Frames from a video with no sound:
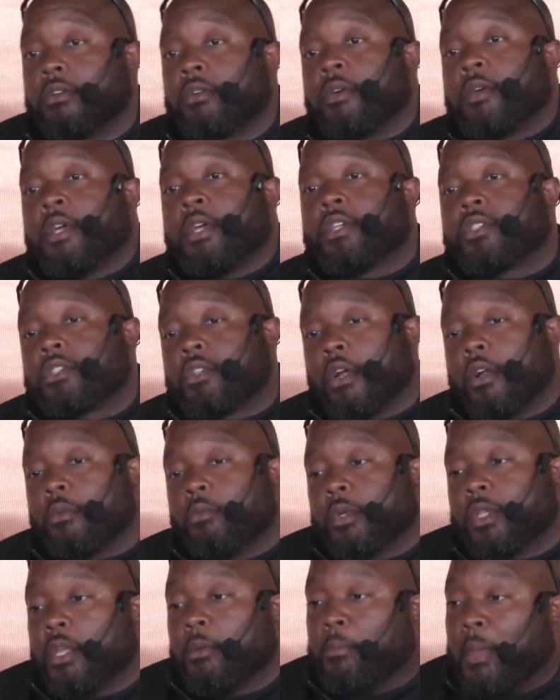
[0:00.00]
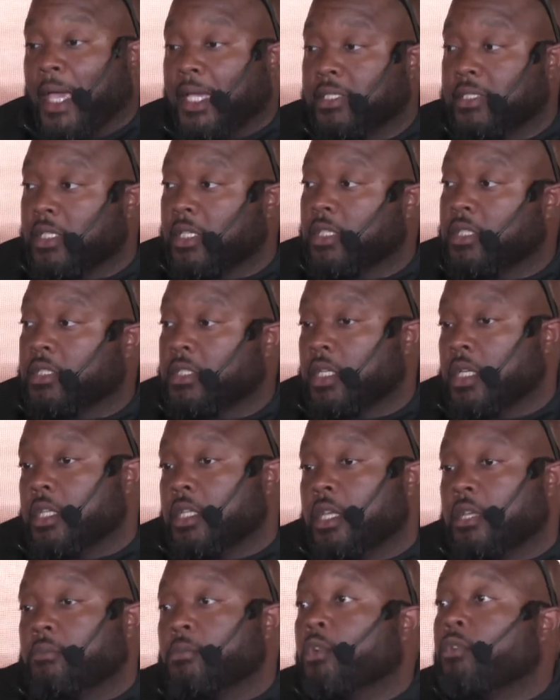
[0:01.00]
starting with the basics and
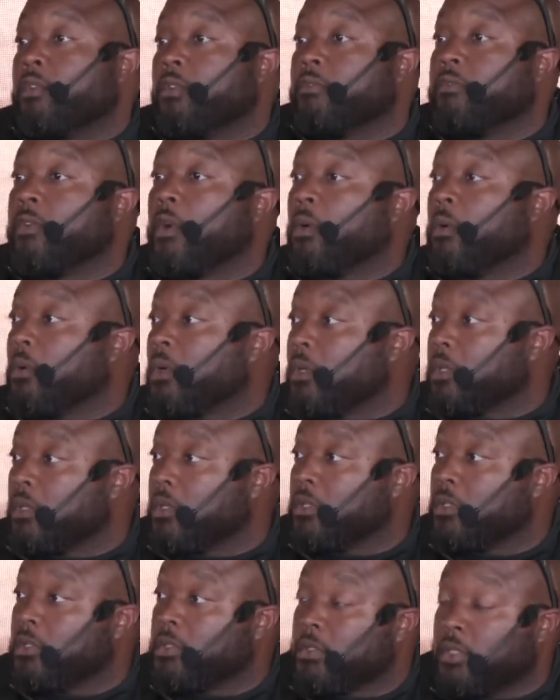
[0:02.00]
then moving forward. So